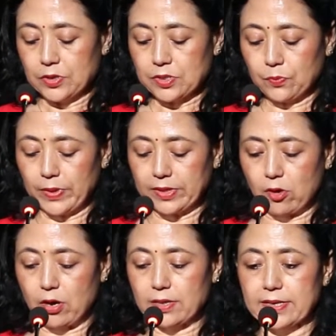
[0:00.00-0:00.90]
So with
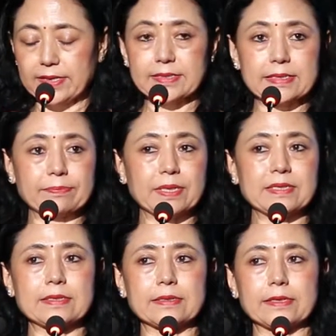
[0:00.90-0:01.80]
all this,
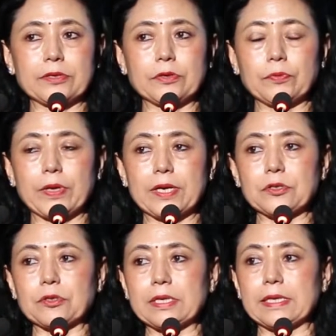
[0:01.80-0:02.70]
but we are
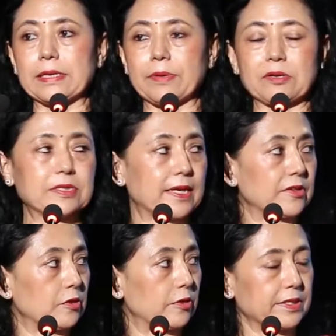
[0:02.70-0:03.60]
talking about
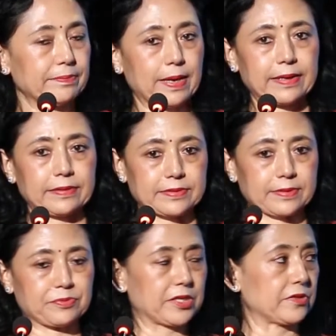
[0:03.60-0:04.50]
technology, my
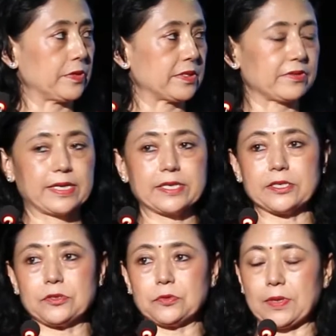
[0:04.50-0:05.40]
subject is
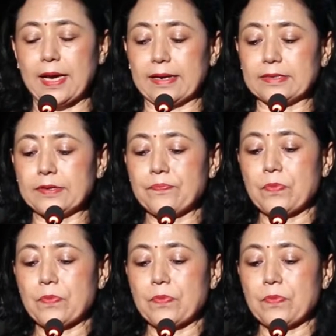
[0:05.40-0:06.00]
related to that.